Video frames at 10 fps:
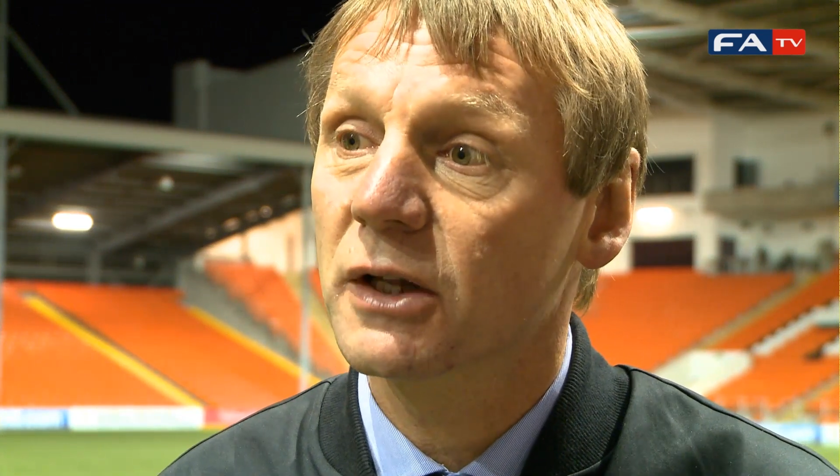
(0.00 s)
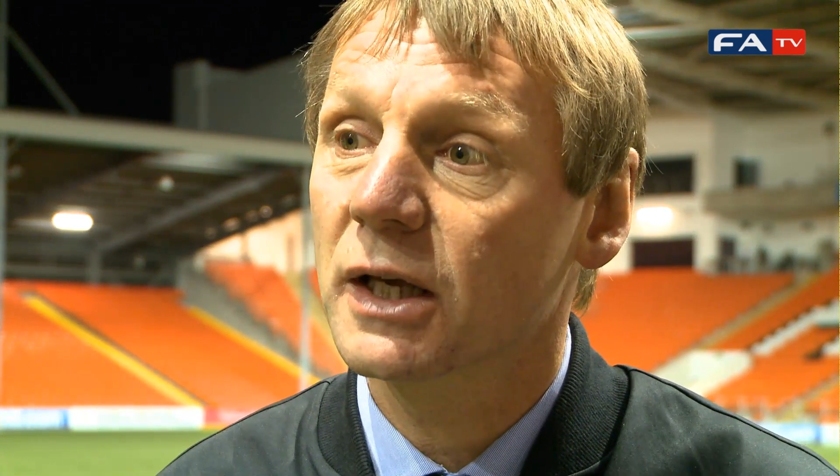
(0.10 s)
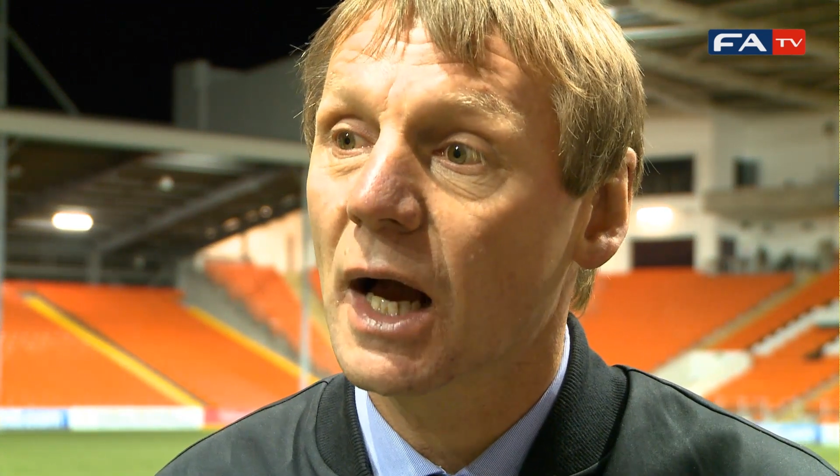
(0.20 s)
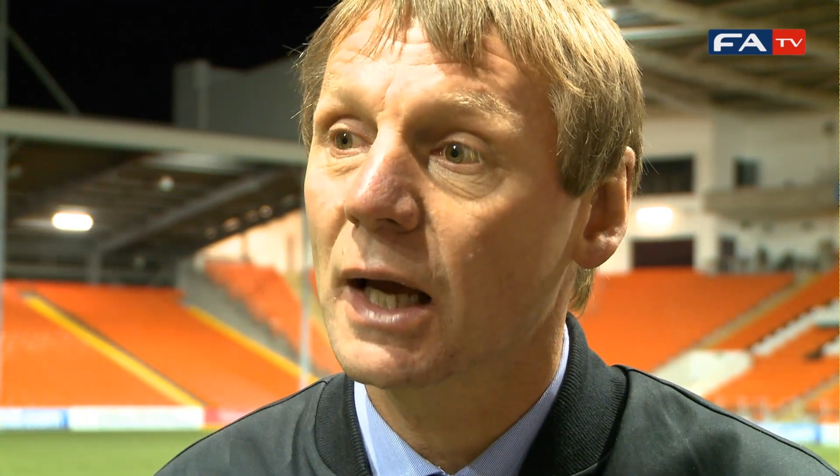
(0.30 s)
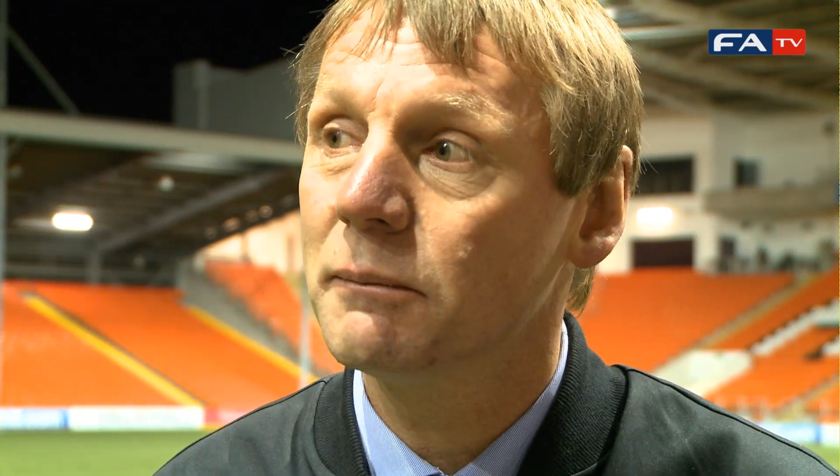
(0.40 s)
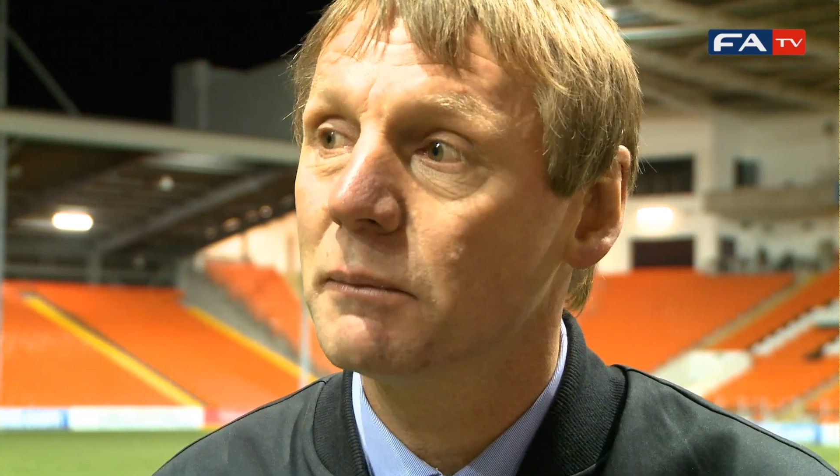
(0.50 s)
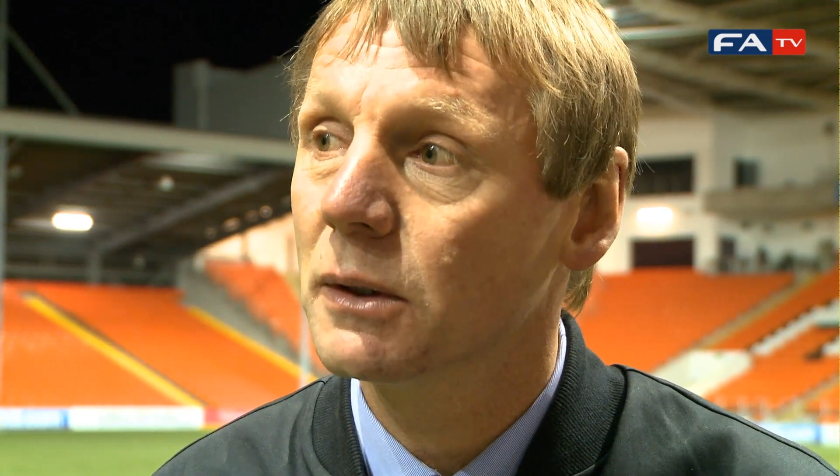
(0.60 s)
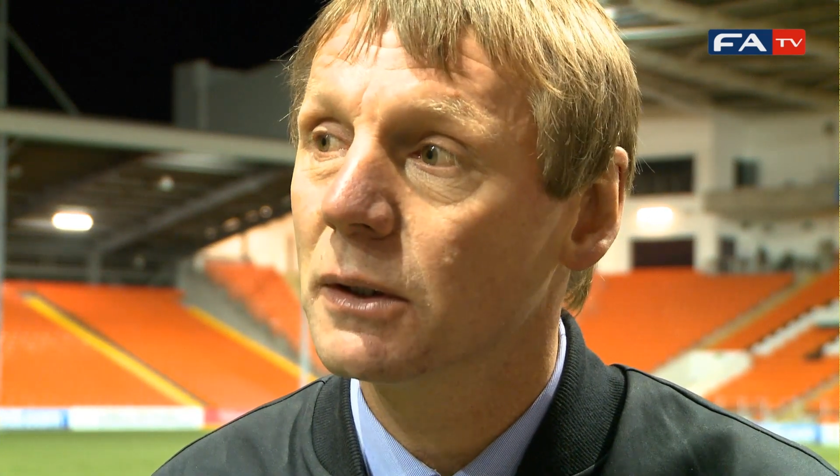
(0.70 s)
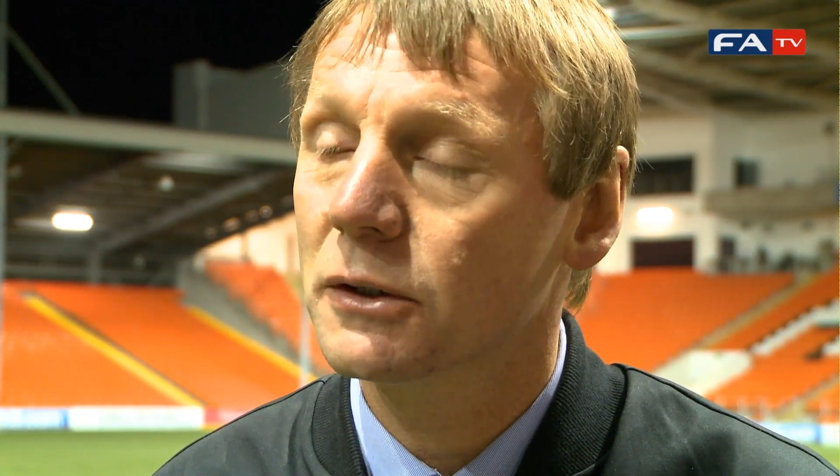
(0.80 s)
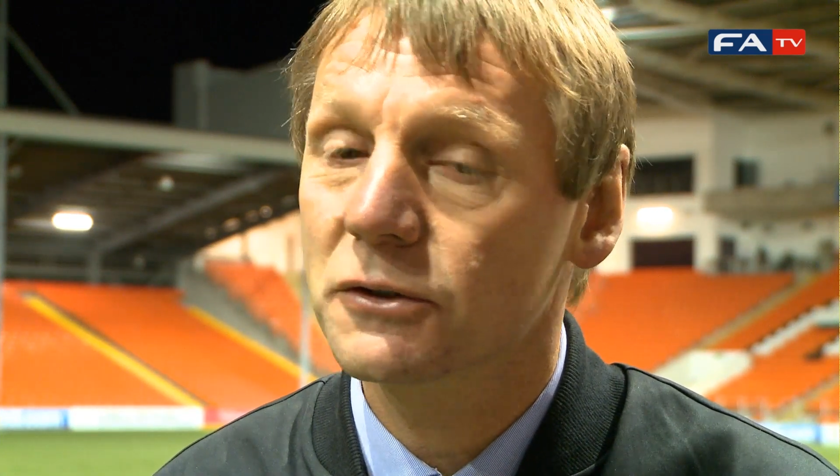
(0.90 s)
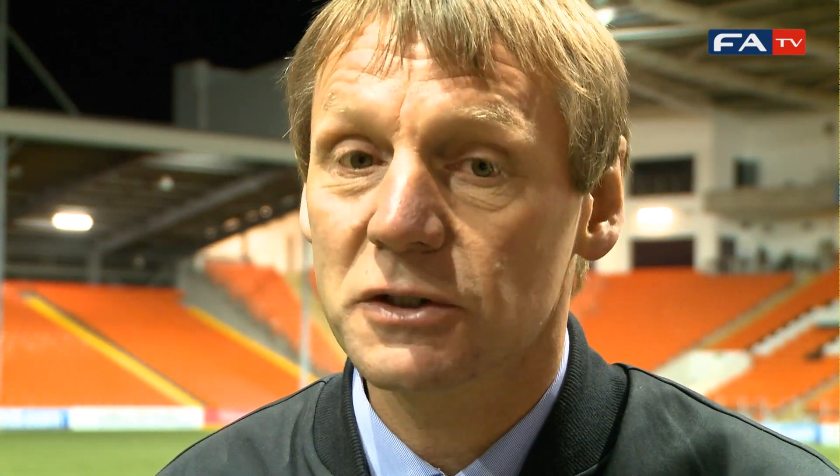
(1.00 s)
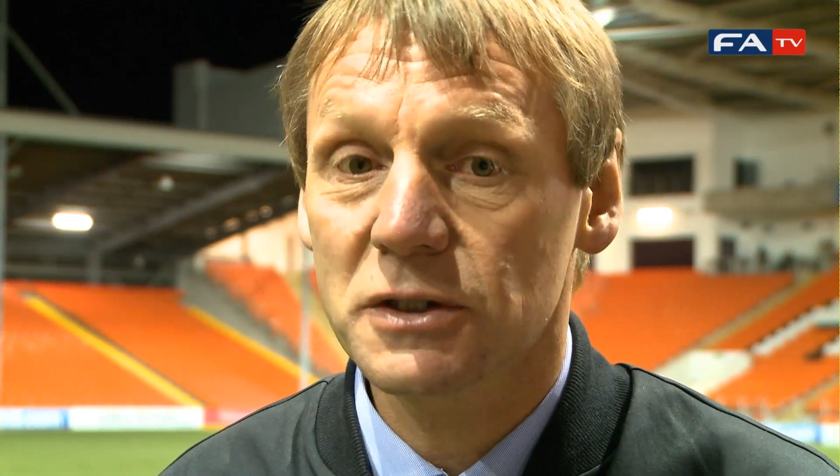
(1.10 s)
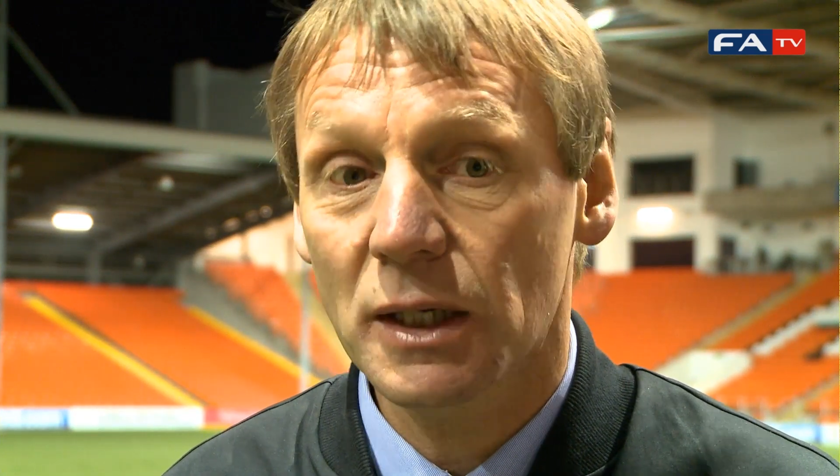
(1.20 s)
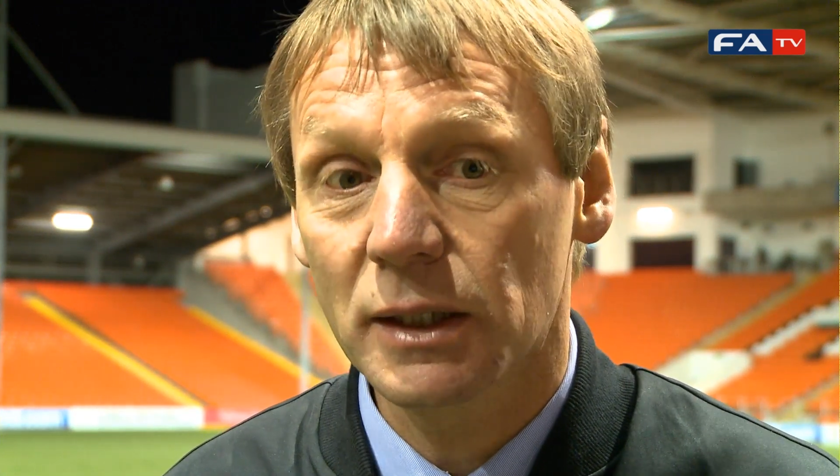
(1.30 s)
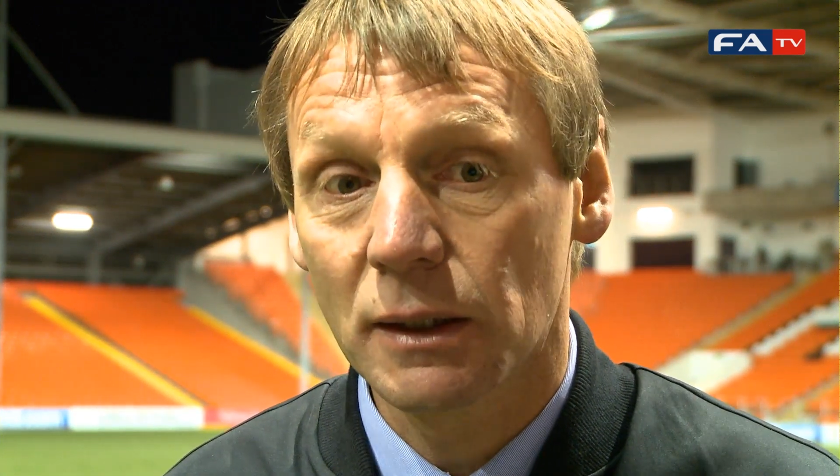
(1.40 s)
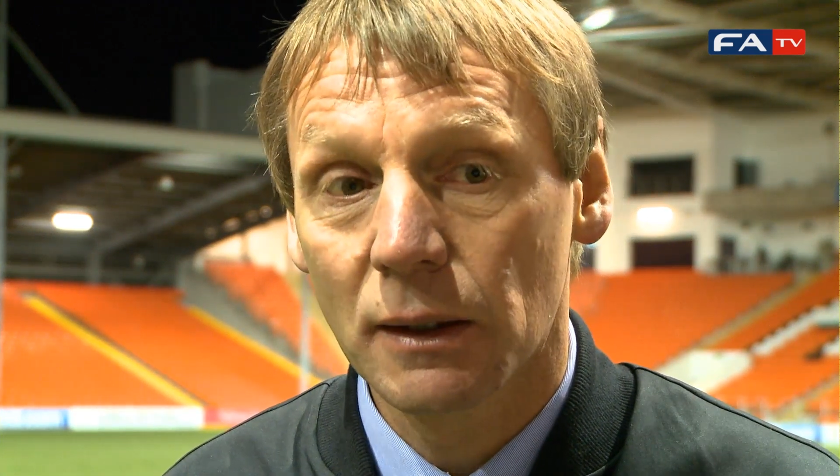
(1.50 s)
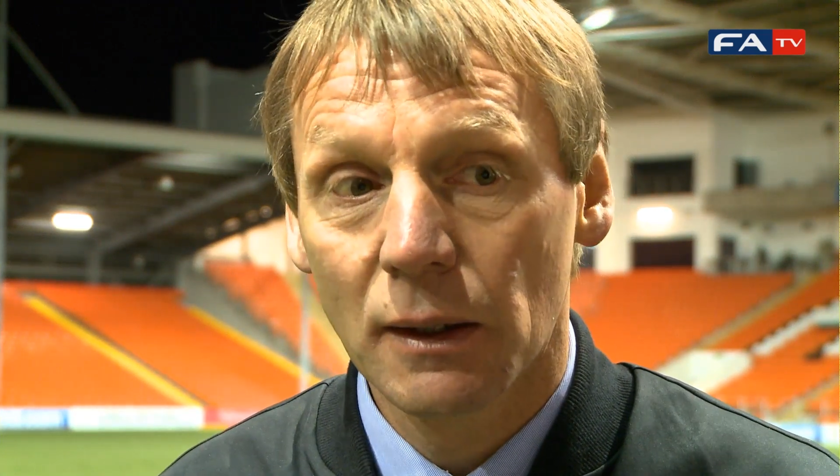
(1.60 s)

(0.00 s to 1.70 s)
the game, and as I say,